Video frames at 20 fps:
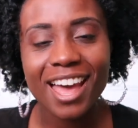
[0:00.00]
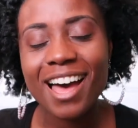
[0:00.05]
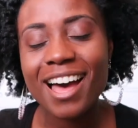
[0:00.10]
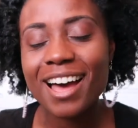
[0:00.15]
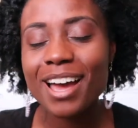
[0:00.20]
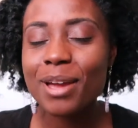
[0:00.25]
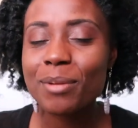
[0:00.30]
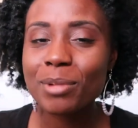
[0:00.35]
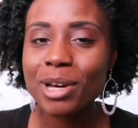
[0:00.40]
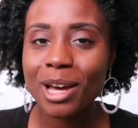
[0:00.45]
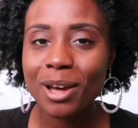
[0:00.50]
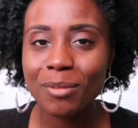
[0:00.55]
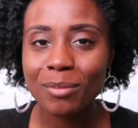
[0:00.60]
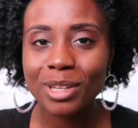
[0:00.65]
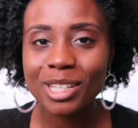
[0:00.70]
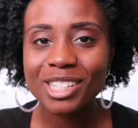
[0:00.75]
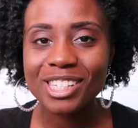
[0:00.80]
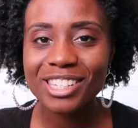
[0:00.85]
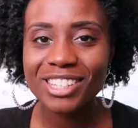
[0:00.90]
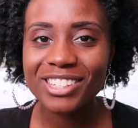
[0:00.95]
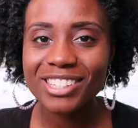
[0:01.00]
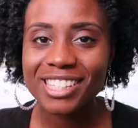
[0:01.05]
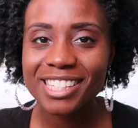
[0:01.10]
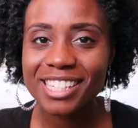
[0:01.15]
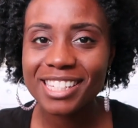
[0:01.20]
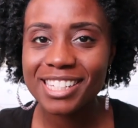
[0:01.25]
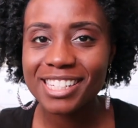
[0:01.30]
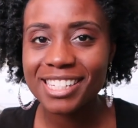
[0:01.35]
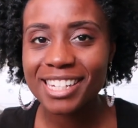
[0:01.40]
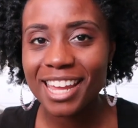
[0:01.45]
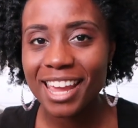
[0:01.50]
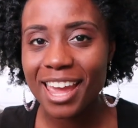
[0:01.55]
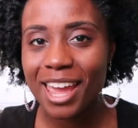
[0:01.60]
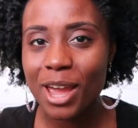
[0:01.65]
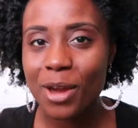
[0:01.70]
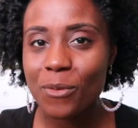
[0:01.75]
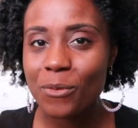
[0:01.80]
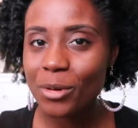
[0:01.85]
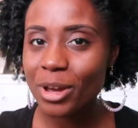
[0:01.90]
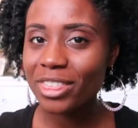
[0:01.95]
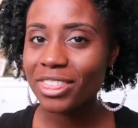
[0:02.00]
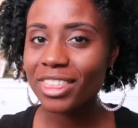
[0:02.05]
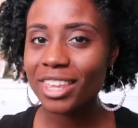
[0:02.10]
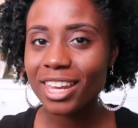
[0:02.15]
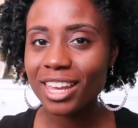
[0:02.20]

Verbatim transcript: I am coming to you today with